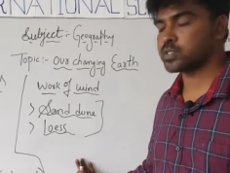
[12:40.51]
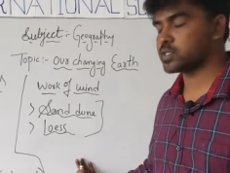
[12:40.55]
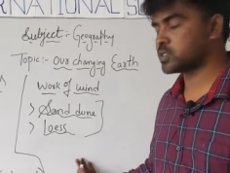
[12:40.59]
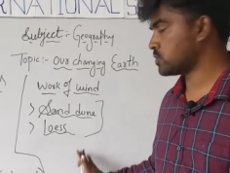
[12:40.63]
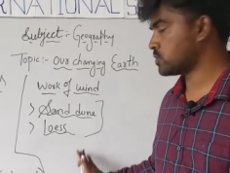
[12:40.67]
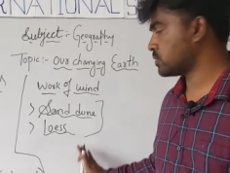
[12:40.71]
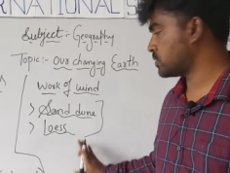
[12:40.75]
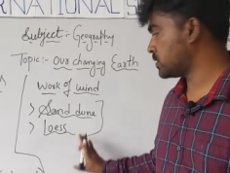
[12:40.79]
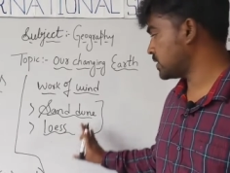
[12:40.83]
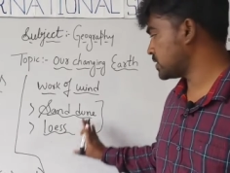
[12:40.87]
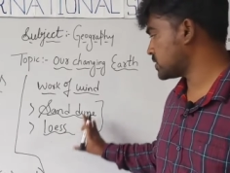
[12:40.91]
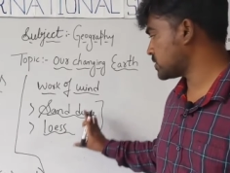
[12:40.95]

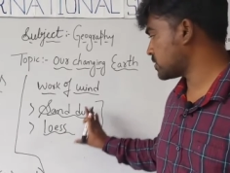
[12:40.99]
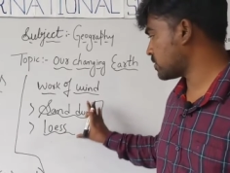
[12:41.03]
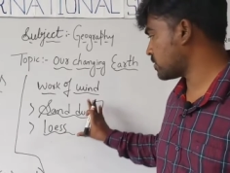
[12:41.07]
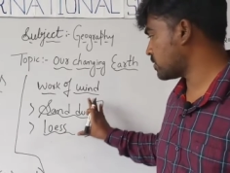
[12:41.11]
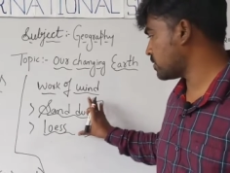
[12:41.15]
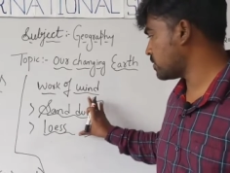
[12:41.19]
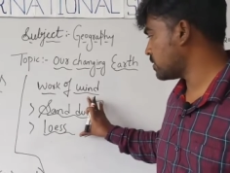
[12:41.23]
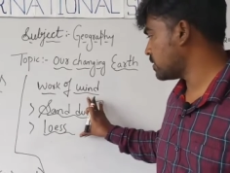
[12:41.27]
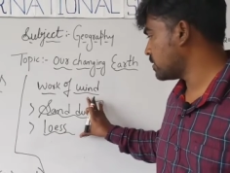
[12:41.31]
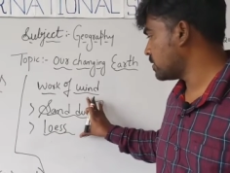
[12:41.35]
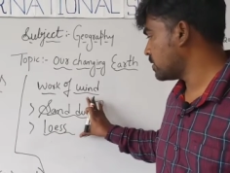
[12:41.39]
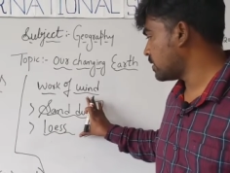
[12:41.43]
So these are
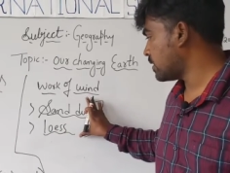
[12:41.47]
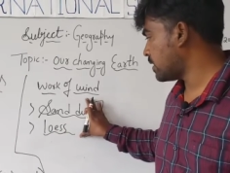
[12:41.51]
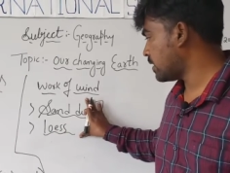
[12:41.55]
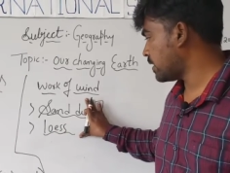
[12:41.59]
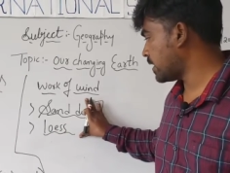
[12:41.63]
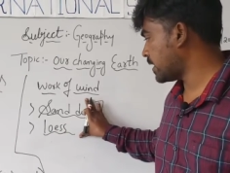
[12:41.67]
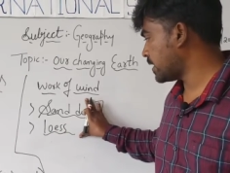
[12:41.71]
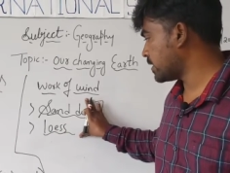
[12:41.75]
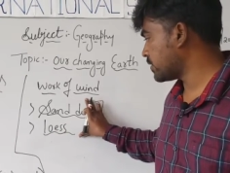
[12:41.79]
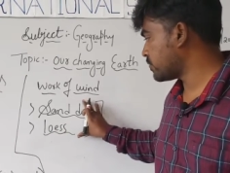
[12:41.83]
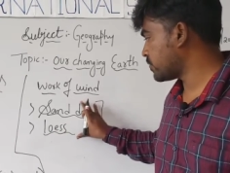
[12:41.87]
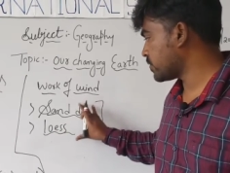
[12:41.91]
all
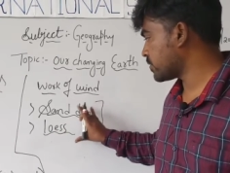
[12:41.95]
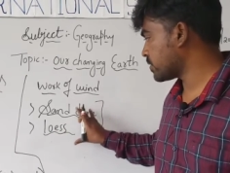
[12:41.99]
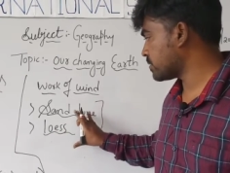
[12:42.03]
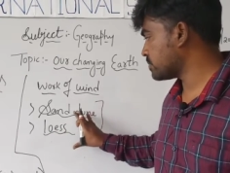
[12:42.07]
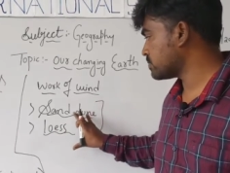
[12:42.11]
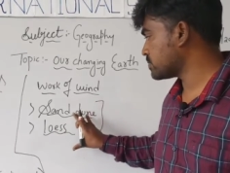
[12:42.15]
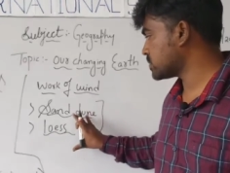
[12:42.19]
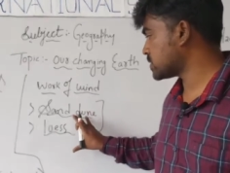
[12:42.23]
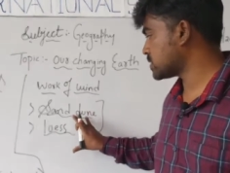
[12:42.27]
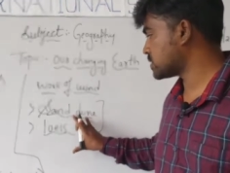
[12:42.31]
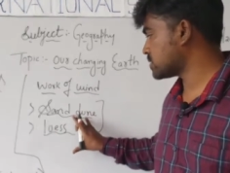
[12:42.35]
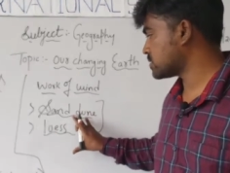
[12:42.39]

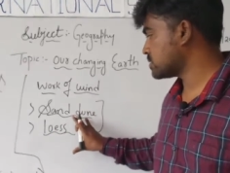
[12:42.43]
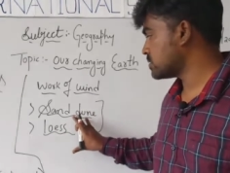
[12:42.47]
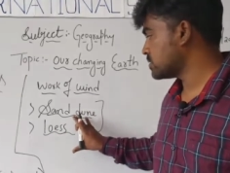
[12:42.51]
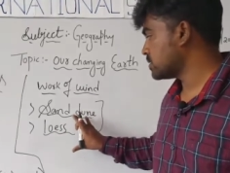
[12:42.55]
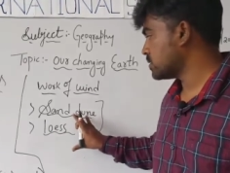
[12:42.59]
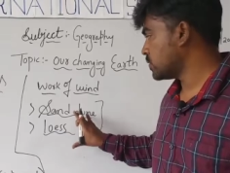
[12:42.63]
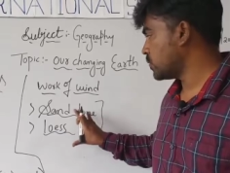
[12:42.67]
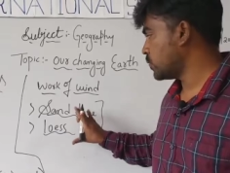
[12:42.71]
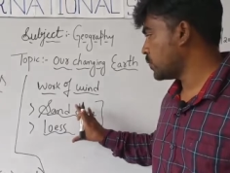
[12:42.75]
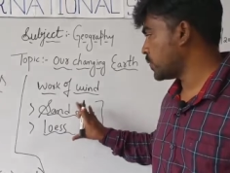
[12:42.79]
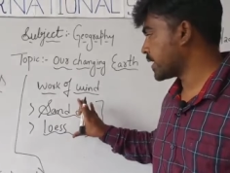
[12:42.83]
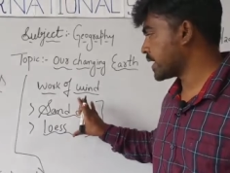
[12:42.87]
landforms
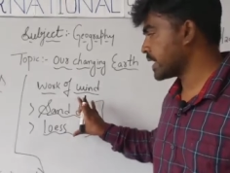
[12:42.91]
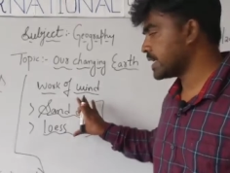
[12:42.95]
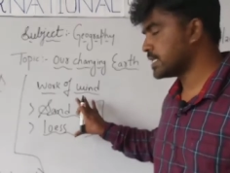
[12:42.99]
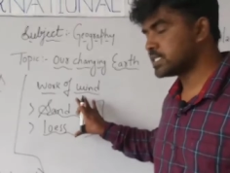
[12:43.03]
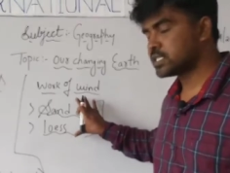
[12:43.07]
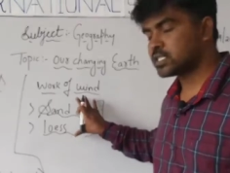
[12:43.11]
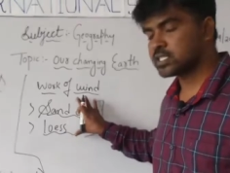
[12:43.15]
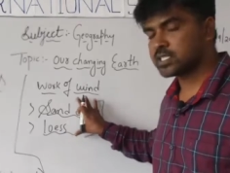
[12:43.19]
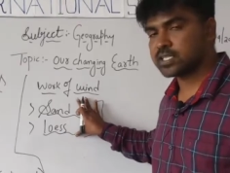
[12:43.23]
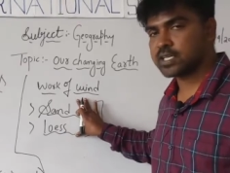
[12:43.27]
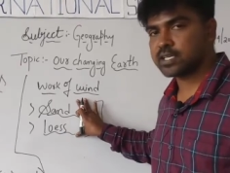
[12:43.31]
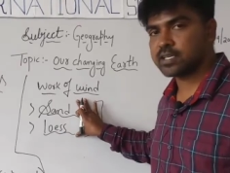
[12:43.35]
we can
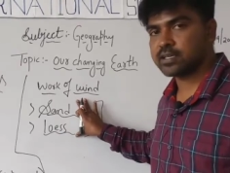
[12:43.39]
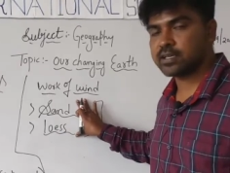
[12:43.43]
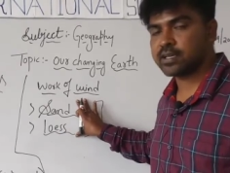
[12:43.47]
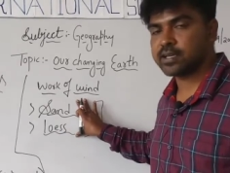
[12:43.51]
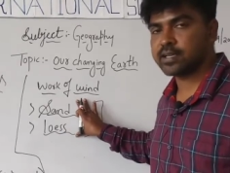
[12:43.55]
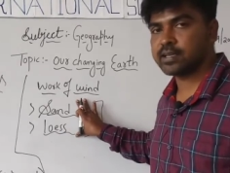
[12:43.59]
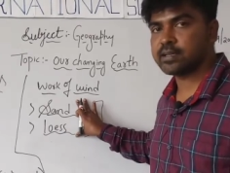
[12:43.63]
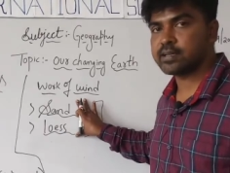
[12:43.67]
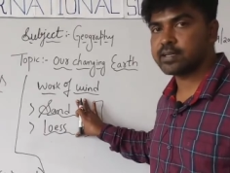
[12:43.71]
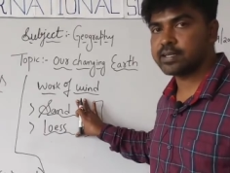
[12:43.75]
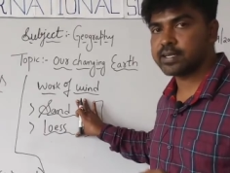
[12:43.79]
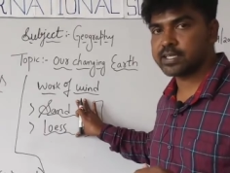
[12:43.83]
see
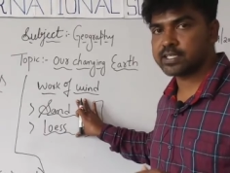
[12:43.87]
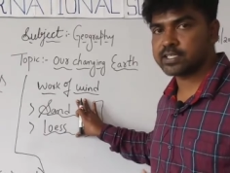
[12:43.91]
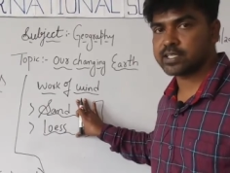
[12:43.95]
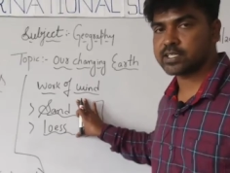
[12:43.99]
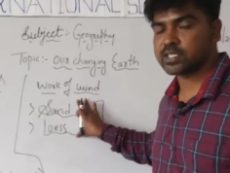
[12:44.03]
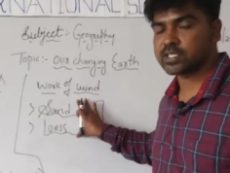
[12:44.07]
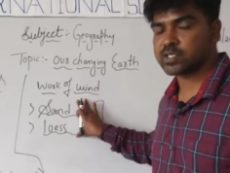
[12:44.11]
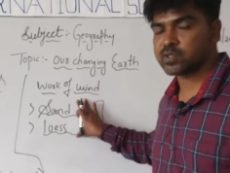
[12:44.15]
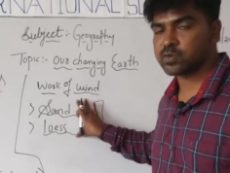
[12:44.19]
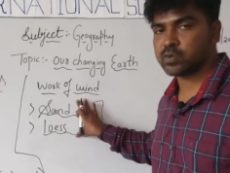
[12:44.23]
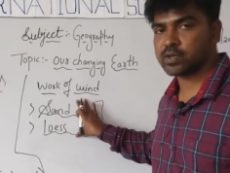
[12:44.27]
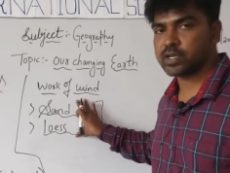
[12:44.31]
in
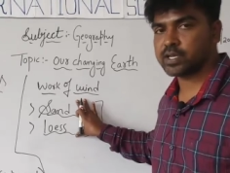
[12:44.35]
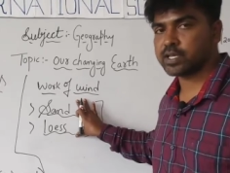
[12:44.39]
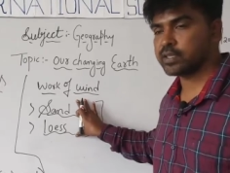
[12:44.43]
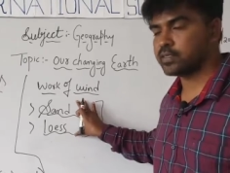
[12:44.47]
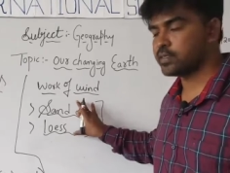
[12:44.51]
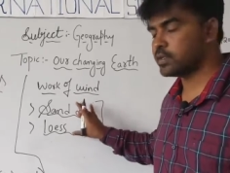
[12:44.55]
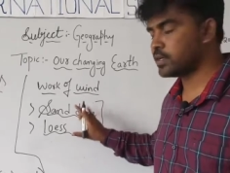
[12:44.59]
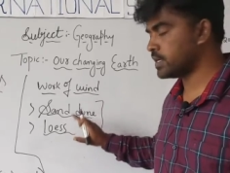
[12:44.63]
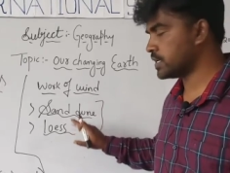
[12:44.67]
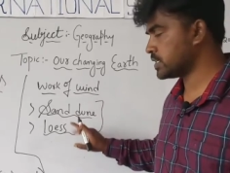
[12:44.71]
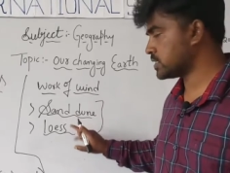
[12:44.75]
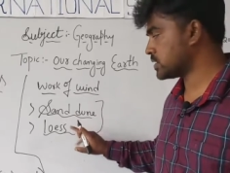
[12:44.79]
deserts, only in
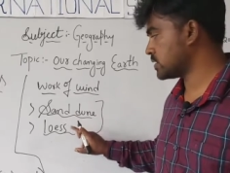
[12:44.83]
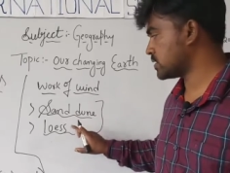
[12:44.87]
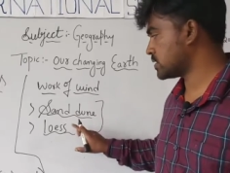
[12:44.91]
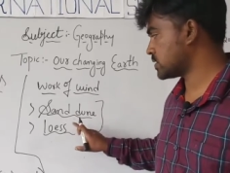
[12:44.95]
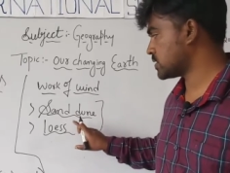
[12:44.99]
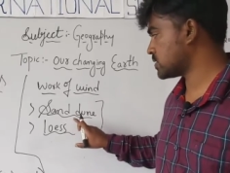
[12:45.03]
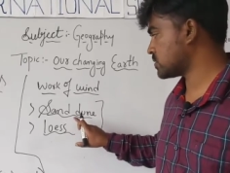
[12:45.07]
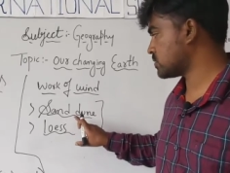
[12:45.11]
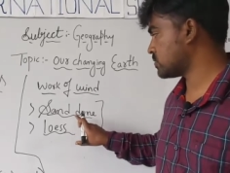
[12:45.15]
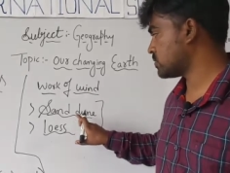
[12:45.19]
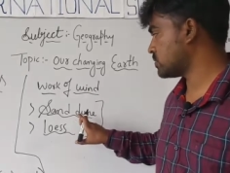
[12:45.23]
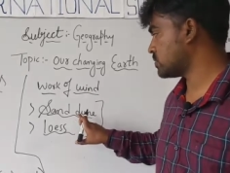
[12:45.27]
the deserts.
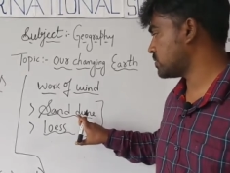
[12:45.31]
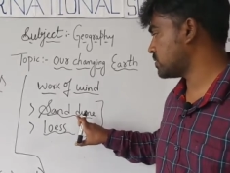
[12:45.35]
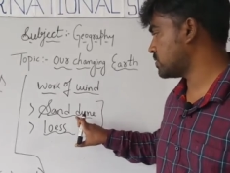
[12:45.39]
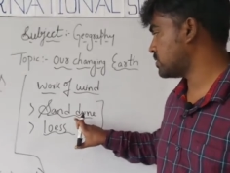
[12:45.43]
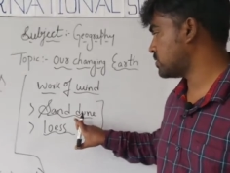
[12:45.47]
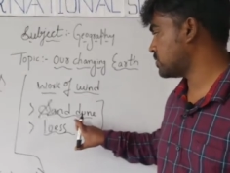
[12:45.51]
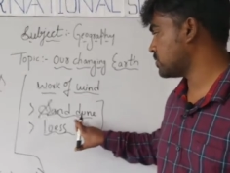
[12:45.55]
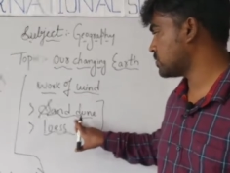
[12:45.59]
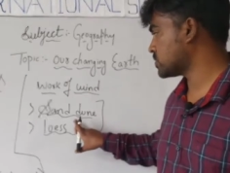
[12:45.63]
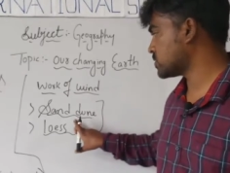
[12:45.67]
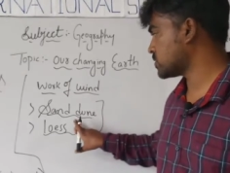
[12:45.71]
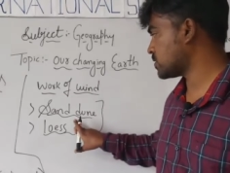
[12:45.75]
So
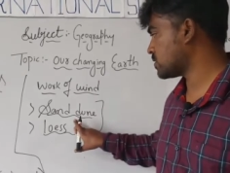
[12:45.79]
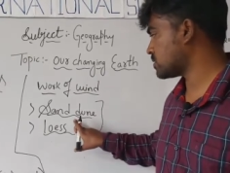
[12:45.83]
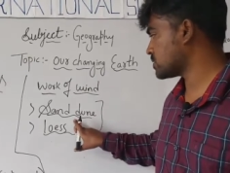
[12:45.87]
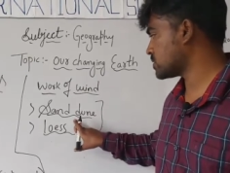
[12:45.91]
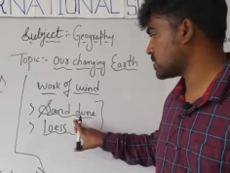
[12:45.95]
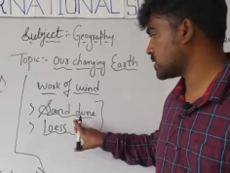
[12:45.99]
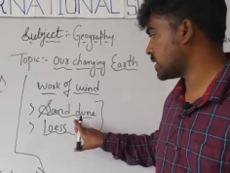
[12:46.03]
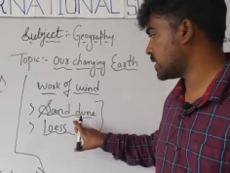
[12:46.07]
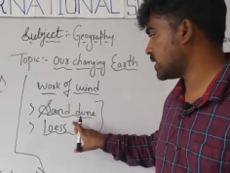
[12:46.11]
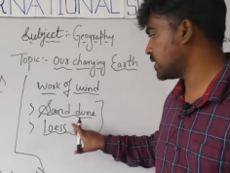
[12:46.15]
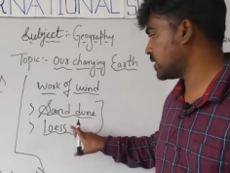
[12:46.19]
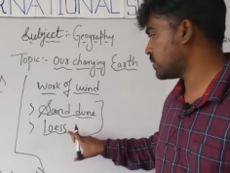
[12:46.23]
those are
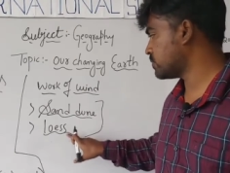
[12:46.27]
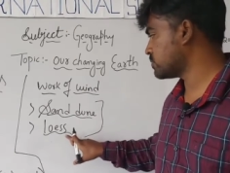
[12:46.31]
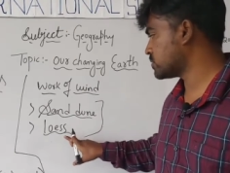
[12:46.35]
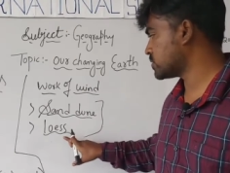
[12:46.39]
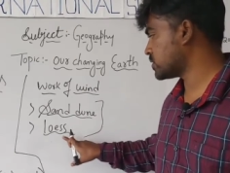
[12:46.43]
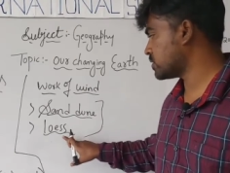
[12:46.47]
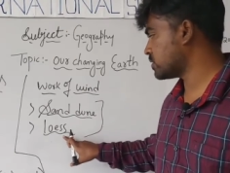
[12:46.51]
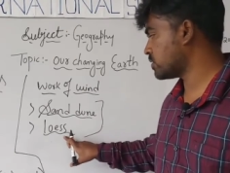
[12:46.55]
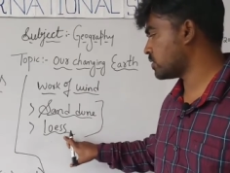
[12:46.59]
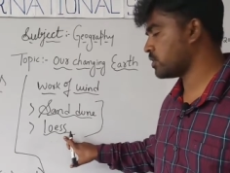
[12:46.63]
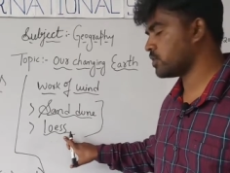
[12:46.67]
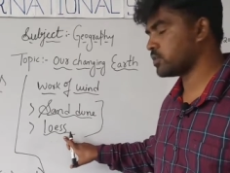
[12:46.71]
sand dunes
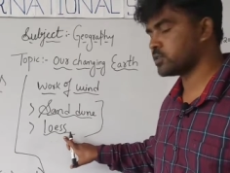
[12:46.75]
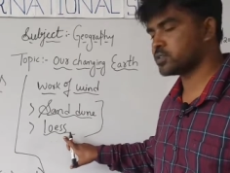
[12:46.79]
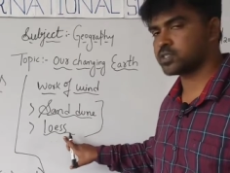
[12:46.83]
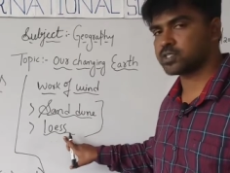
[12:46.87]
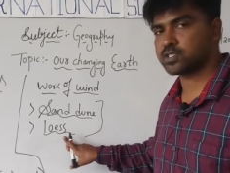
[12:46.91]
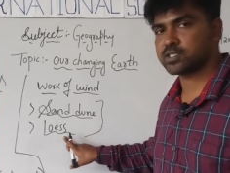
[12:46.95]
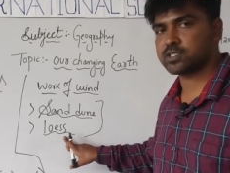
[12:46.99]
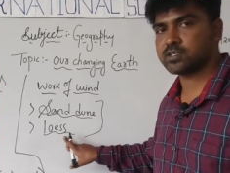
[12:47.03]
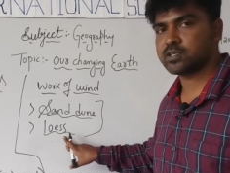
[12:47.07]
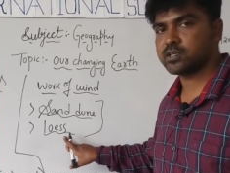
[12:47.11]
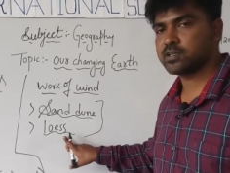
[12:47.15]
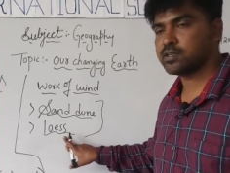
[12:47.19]
and
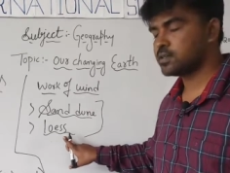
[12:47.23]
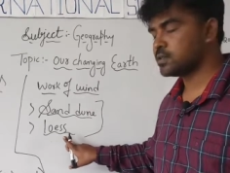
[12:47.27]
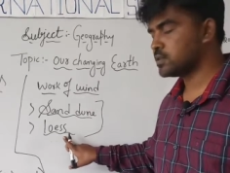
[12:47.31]
loss.